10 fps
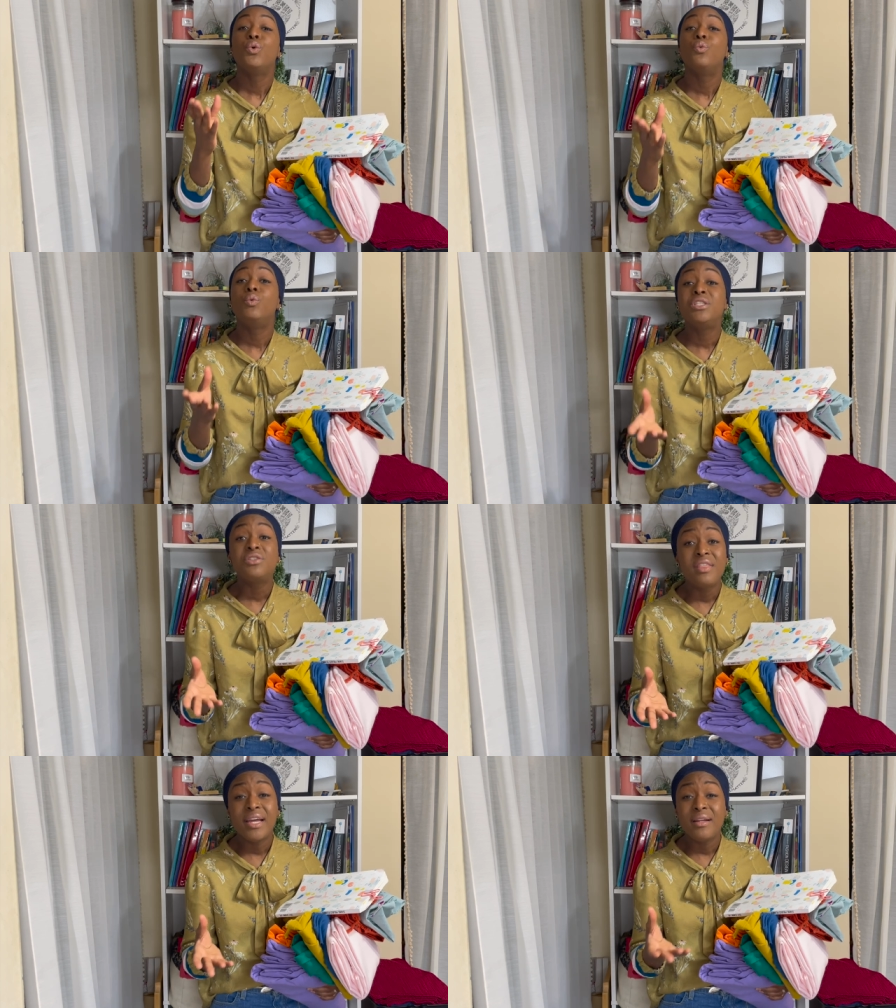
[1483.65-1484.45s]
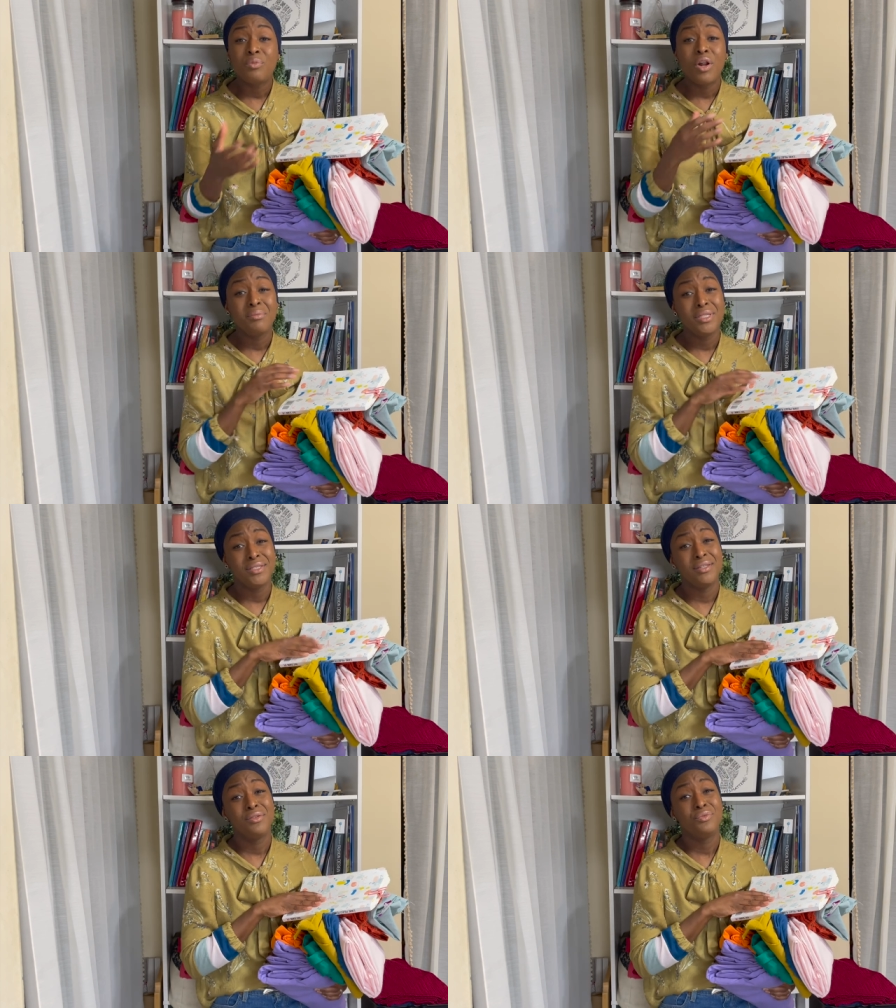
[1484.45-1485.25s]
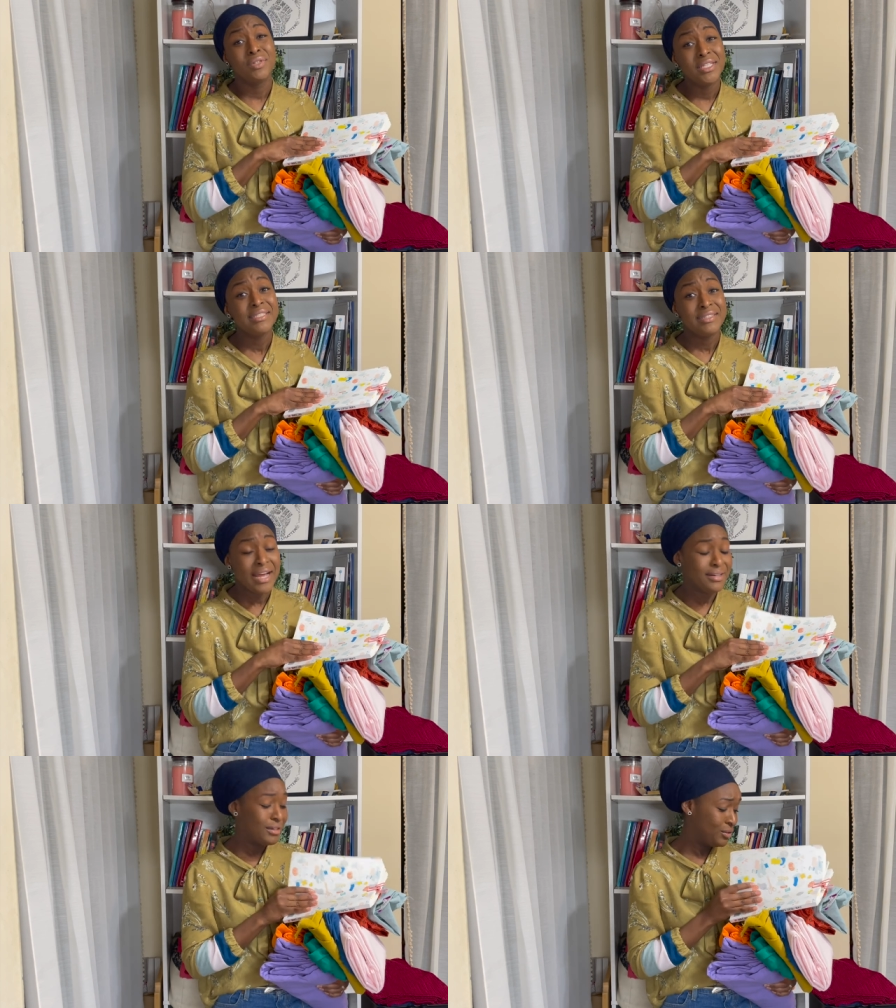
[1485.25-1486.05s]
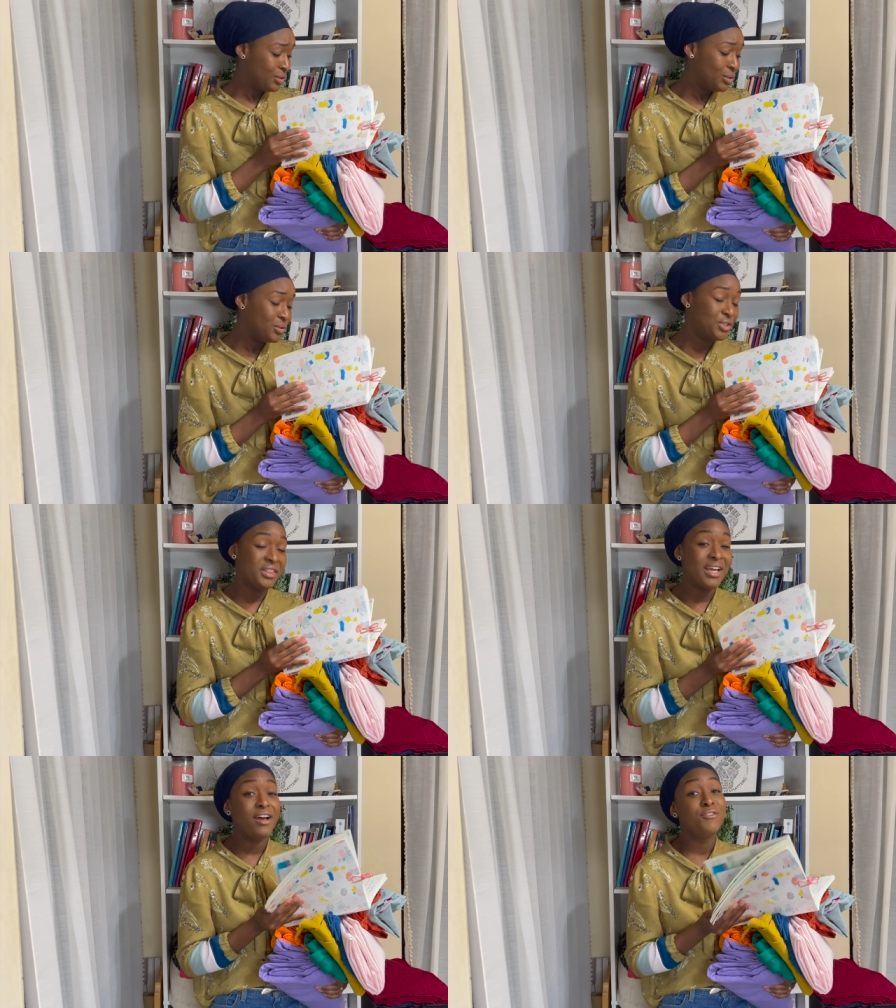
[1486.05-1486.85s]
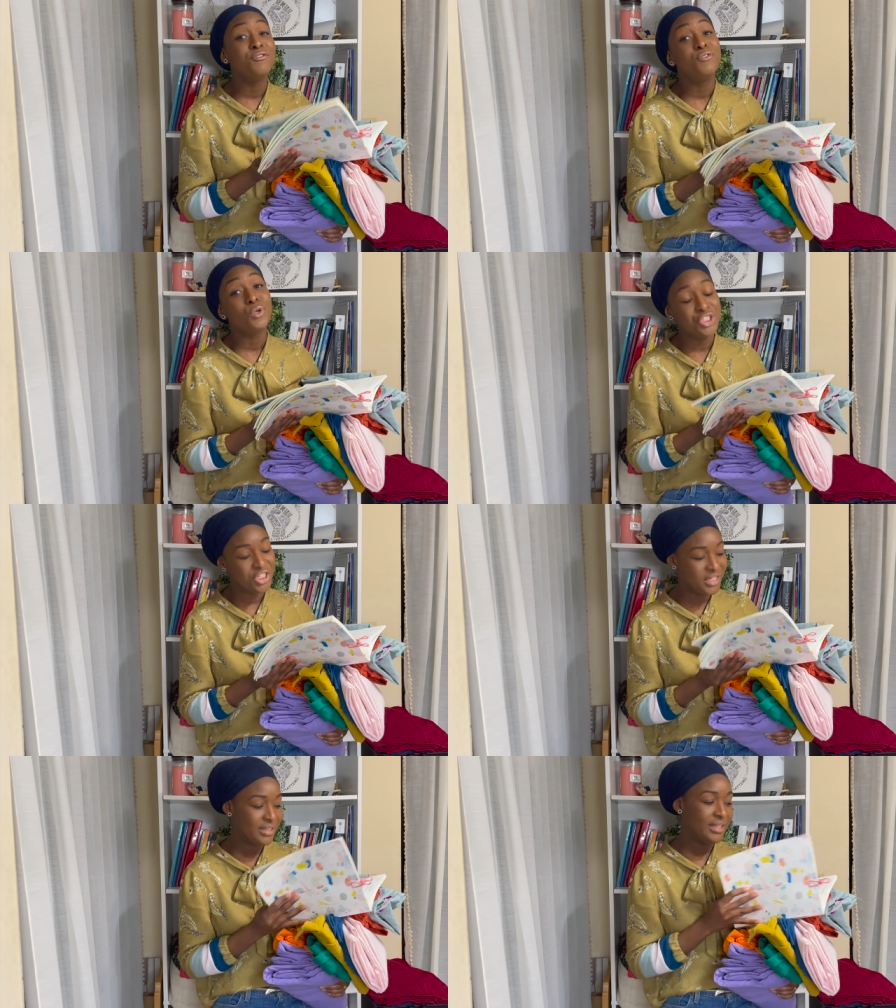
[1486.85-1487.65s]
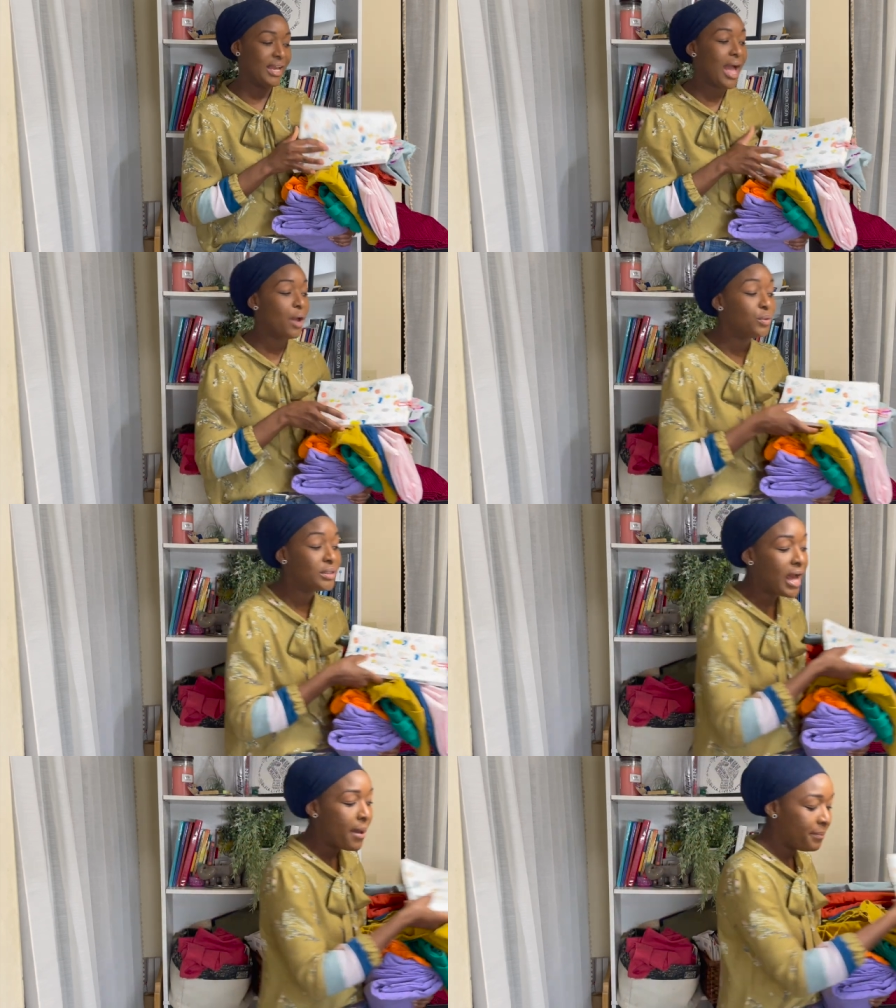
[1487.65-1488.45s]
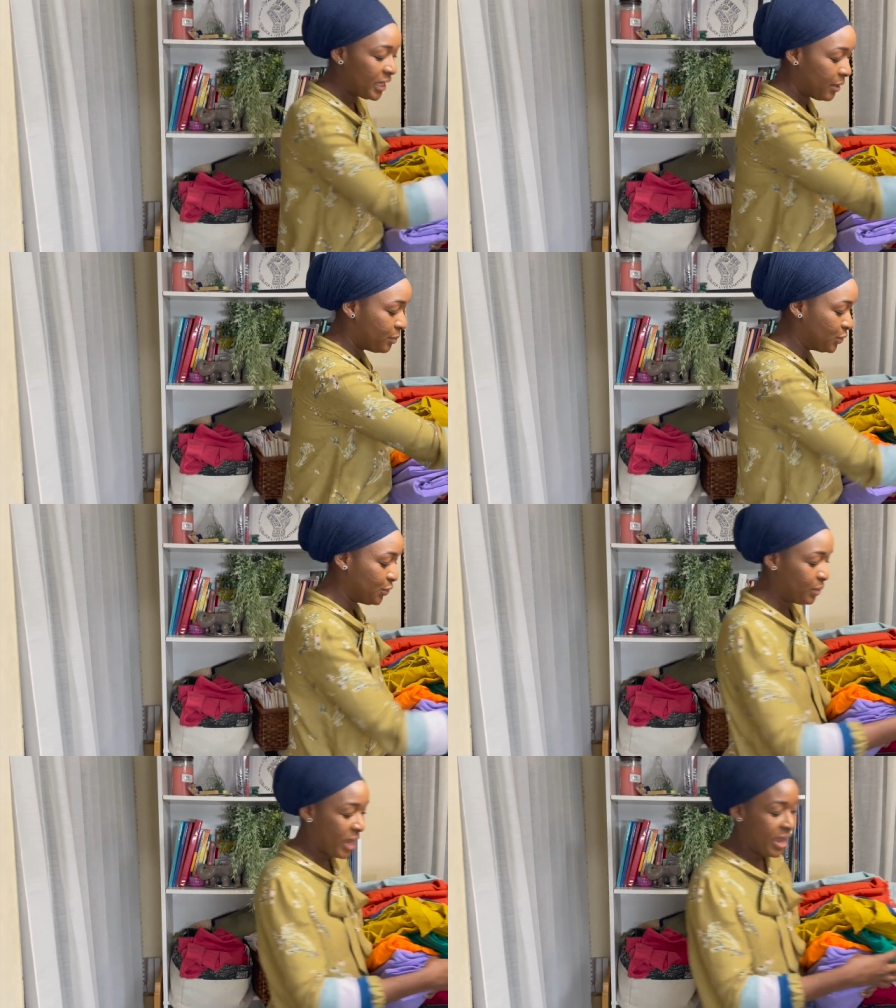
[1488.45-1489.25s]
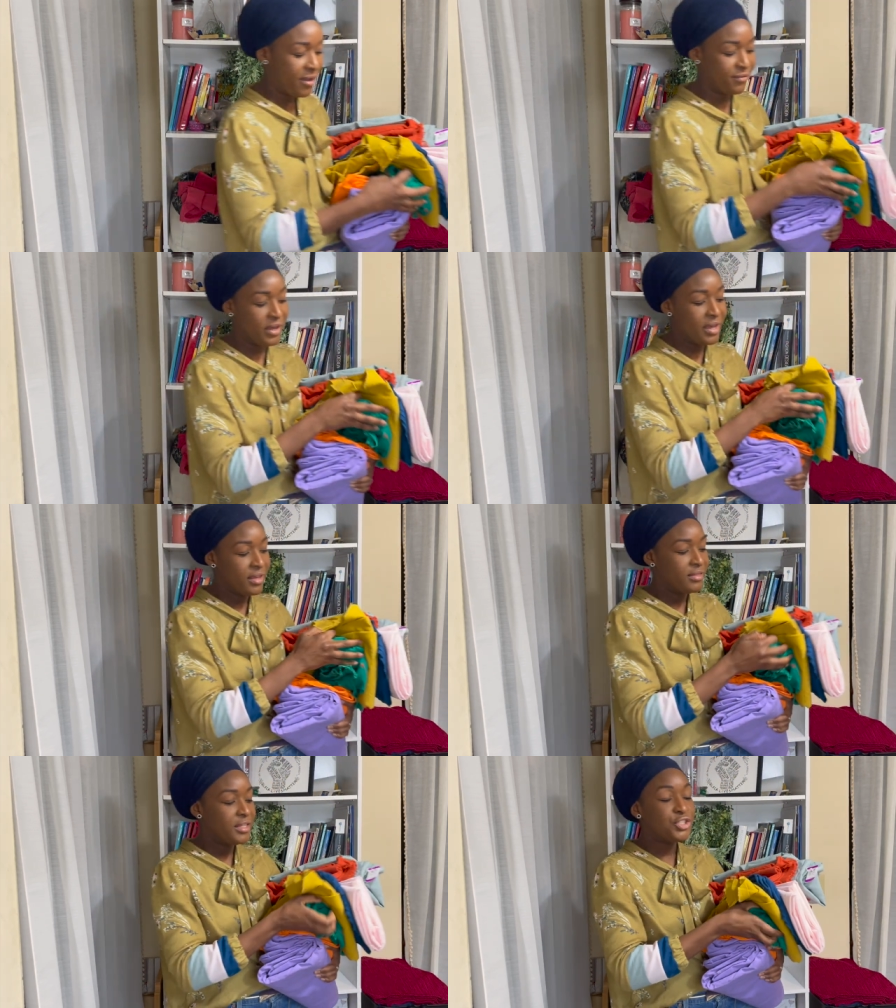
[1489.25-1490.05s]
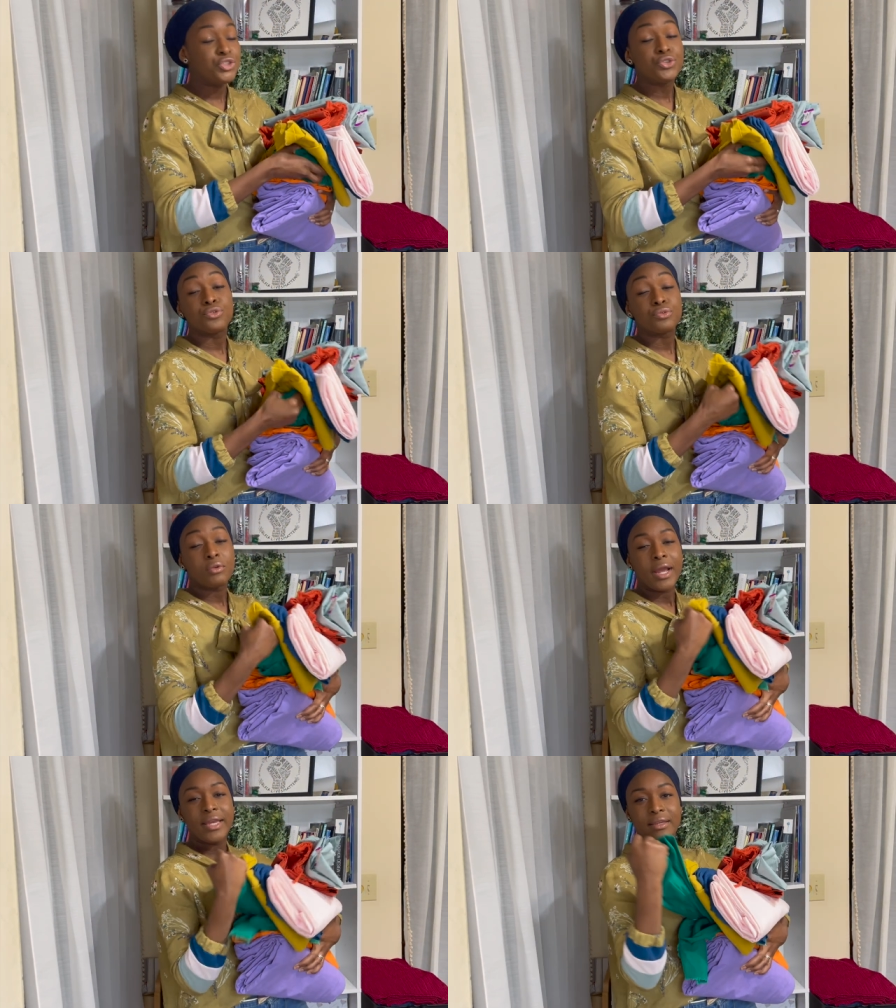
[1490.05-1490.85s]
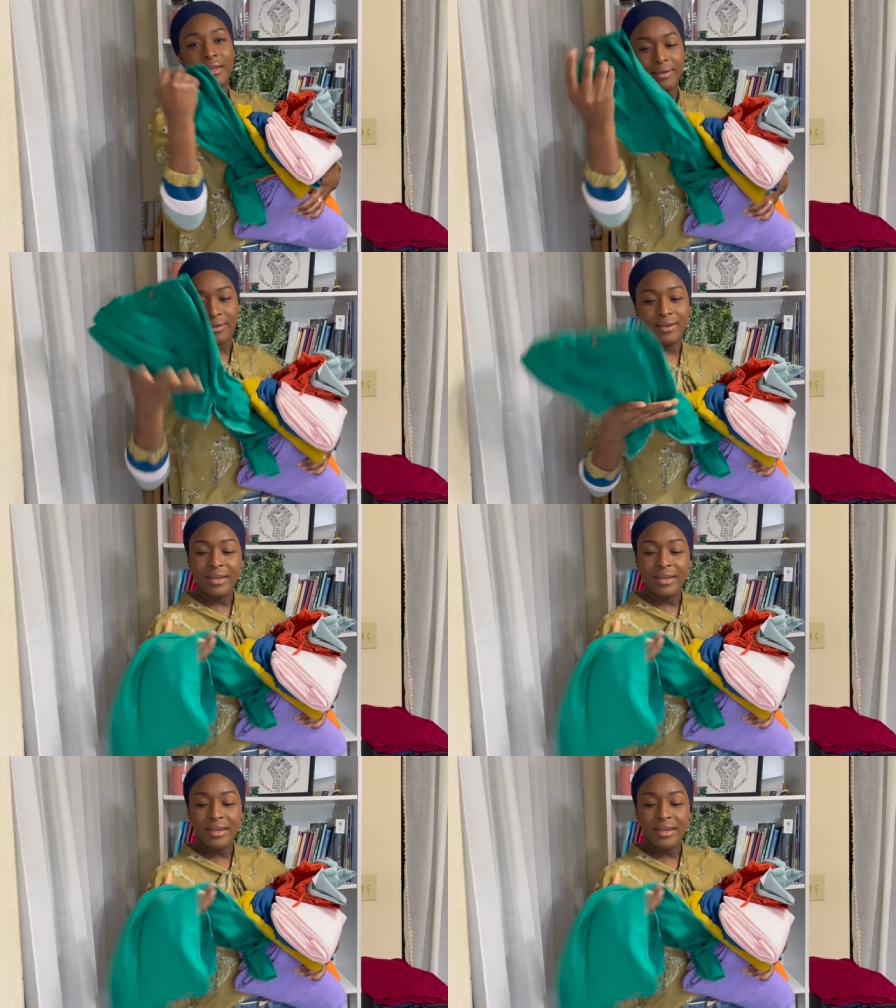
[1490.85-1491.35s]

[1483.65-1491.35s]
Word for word: Which then brought me to the really sad conclusion that unfortunately I will not be able to have this striking